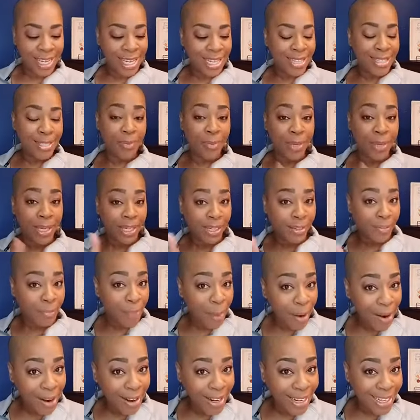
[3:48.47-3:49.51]
Speaking of
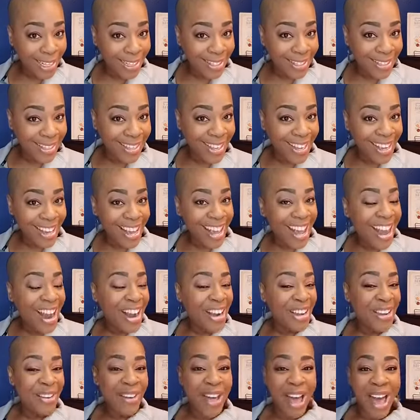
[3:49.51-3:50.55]
parties, are
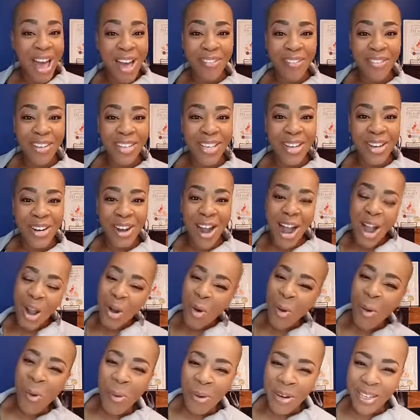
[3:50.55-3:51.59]
you having your
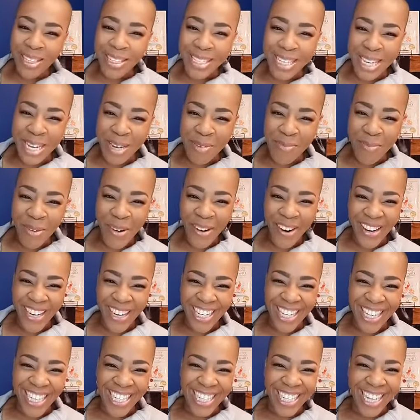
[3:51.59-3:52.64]
quarantine party
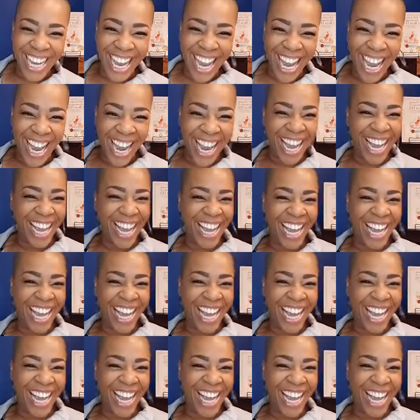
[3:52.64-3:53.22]
today?